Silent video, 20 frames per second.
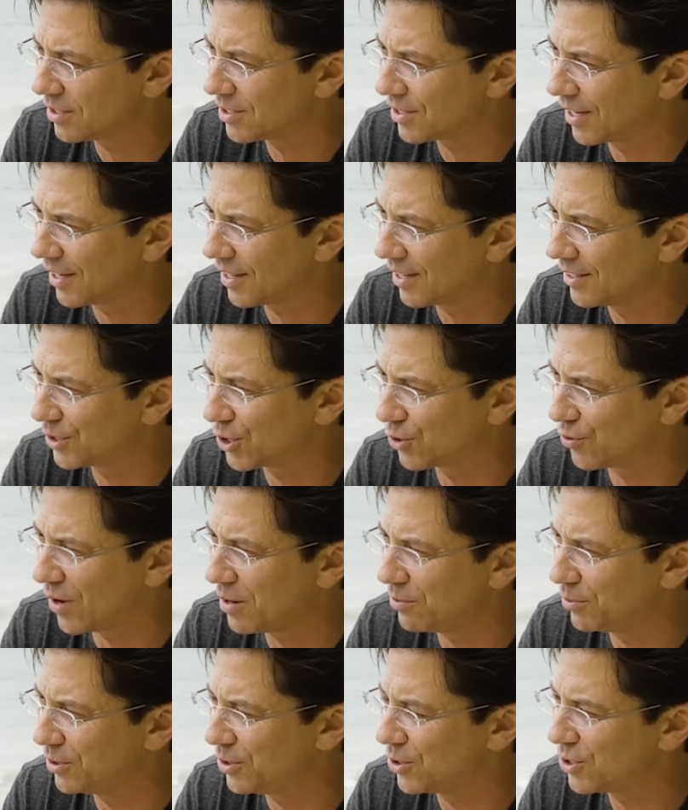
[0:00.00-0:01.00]
it's like, it's
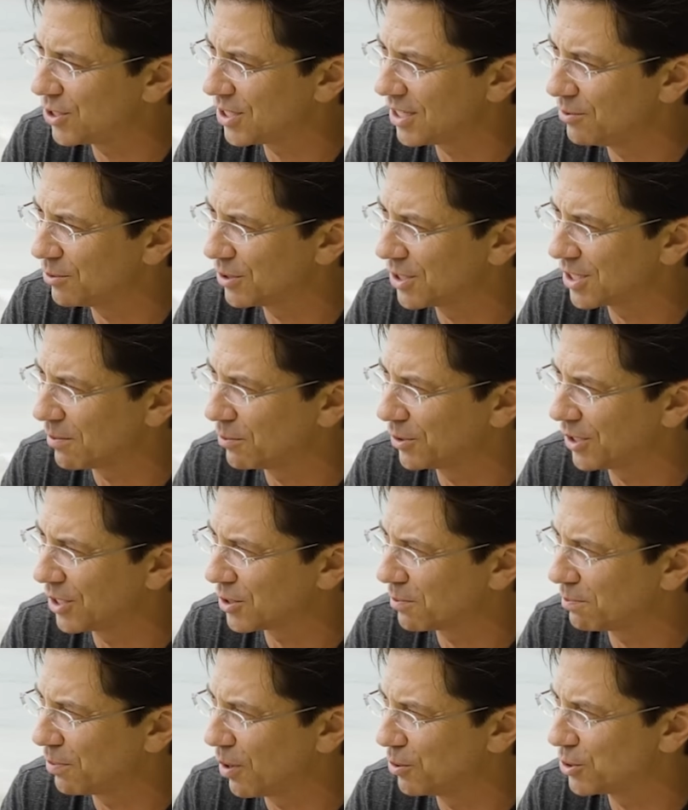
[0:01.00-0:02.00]
great when you see when someone
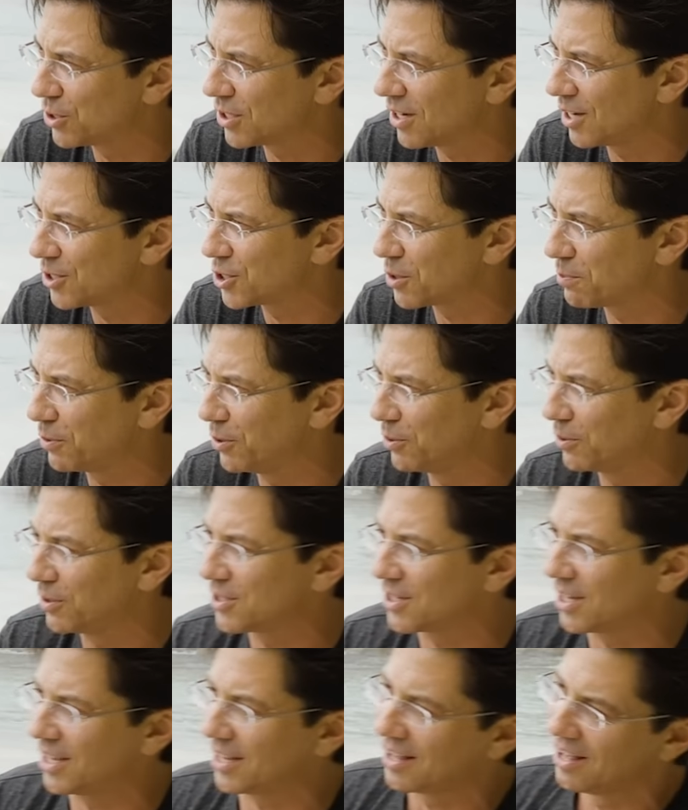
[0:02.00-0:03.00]
does a post, an entrepreneur,
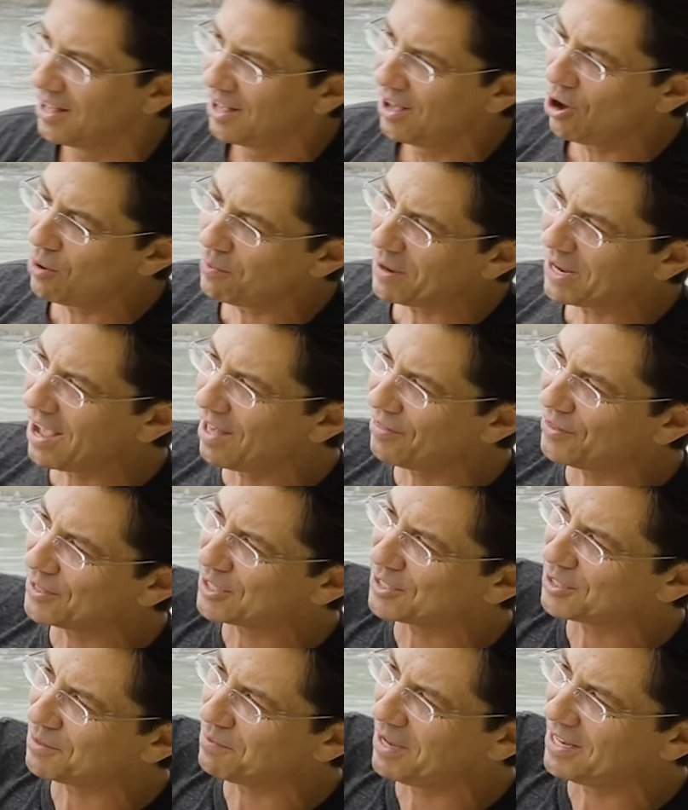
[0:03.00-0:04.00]
it's like, oh my God,
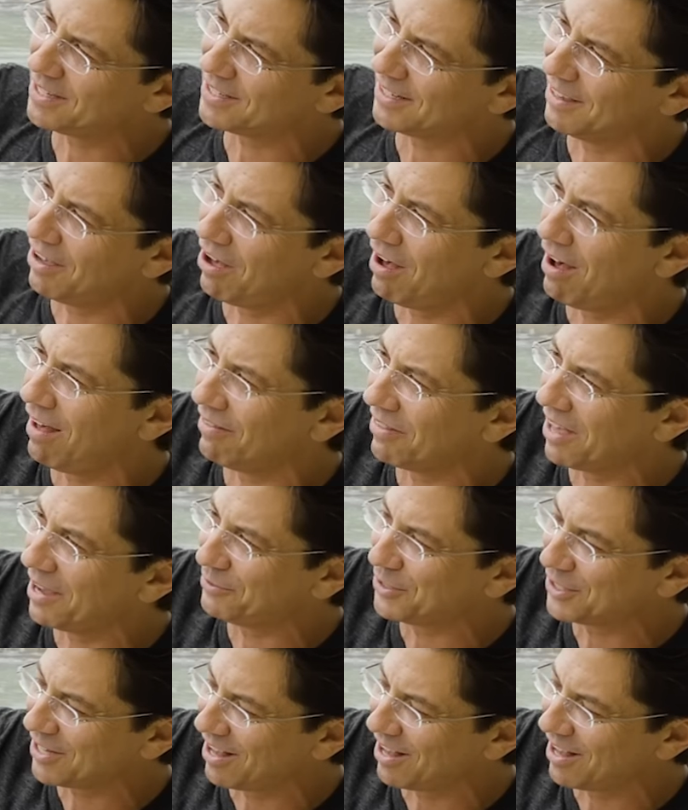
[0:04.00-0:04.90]
this is amazing. Oh, life